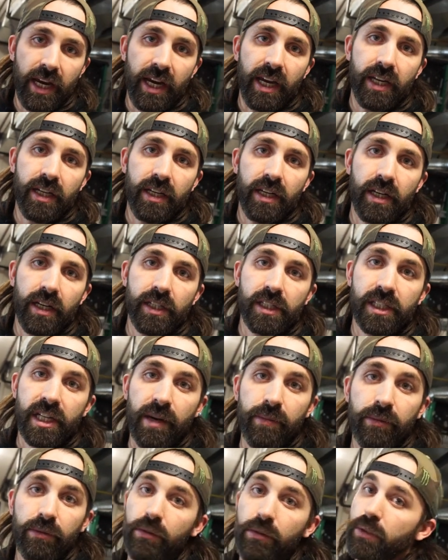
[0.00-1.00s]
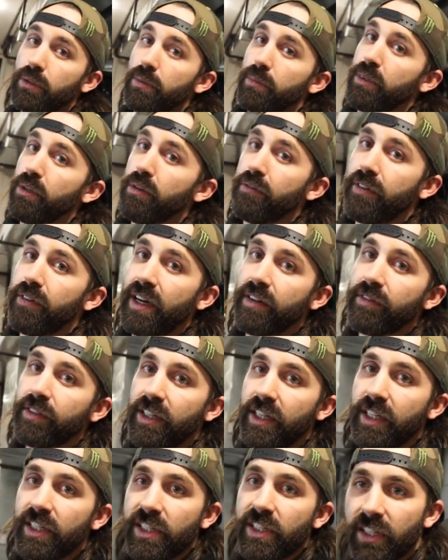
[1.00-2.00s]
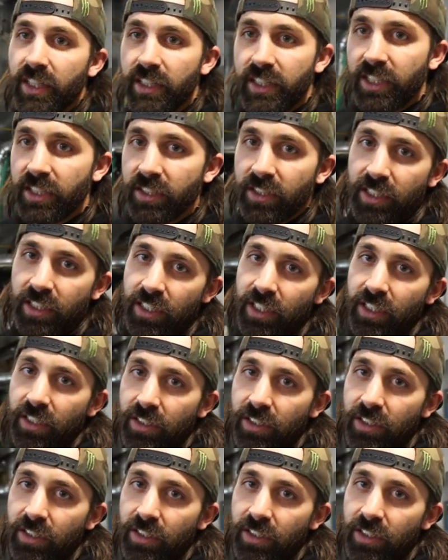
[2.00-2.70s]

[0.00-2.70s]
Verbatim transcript: and uh, it's time to throw some new 509 sled gear in